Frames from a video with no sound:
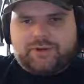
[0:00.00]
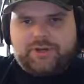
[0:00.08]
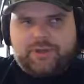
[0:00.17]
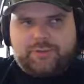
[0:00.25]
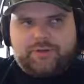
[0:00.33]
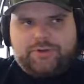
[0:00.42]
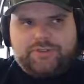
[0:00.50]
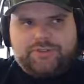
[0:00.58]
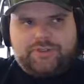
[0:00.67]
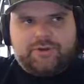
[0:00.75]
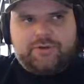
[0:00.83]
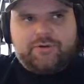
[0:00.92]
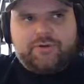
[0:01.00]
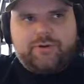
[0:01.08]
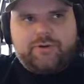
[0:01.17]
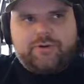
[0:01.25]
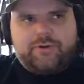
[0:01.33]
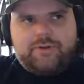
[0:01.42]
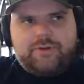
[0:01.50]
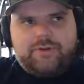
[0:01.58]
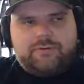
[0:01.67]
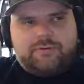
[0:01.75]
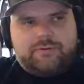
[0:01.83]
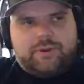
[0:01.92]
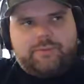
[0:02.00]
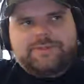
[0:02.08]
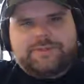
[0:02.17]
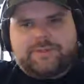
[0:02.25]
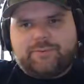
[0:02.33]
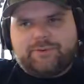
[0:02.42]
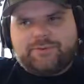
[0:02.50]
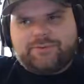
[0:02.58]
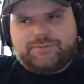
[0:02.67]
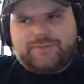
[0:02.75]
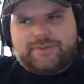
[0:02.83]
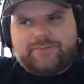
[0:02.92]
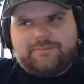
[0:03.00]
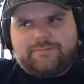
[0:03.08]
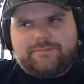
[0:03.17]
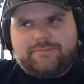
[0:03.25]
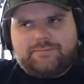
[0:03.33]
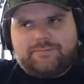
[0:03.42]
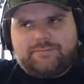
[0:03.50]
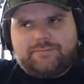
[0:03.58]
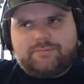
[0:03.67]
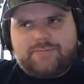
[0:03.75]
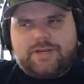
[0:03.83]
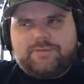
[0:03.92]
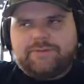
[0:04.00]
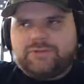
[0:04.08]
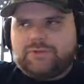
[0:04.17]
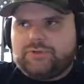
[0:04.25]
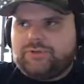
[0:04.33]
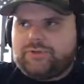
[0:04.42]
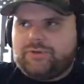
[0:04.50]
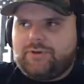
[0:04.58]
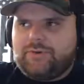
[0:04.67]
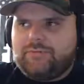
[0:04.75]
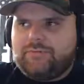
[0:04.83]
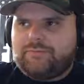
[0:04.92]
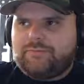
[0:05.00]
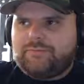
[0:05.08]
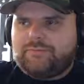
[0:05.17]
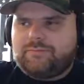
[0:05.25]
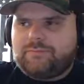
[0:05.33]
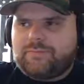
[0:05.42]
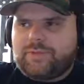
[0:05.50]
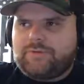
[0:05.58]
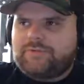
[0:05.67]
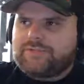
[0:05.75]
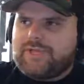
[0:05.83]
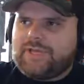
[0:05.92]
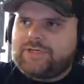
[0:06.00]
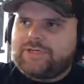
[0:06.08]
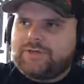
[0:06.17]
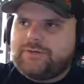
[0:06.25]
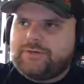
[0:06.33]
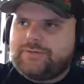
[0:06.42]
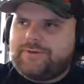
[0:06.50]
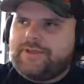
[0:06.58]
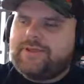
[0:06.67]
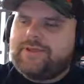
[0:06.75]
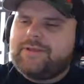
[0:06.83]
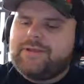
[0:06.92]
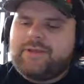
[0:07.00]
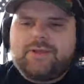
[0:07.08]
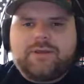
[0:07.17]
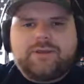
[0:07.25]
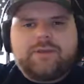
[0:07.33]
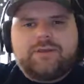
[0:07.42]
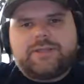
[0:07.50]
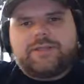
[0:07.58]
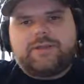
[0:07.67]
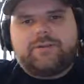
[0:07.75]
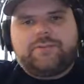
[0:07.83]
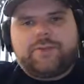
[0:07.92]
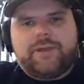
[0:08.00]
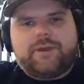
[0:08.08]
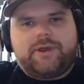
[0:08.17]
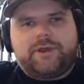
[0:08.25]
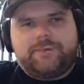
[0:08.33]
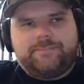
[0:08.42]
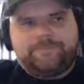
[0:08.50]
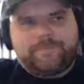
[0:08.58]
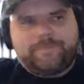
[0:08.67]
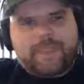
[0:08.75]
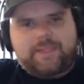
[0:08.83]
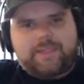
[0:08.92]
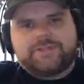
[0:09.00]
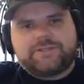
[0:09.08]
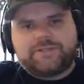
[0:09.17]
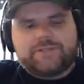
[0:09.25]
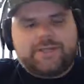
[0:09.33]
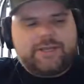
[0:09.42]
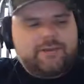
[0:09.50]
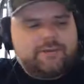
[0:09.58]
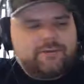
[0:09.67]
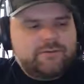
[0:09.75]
a couple years ago. I want to say a couple years. It was probably not even 2 years ago. I don't know if it was last year. I forget. They did a laser tag